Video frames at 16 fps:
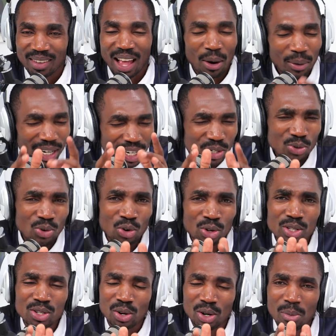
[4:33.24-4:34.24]
I want us to
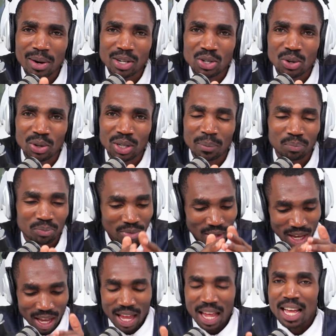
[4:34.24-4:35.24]
go slowly by slowly.
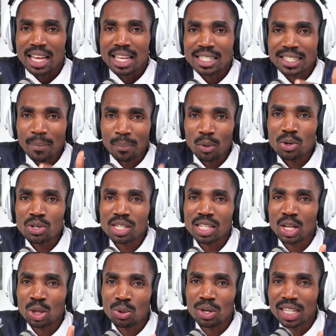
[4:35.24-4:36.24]
Suppose
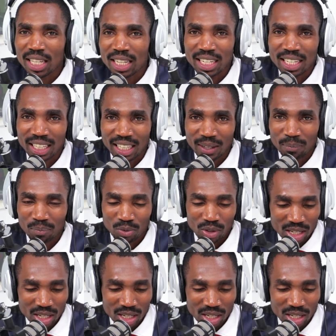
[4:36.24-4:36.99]
Kithuri Kindiki,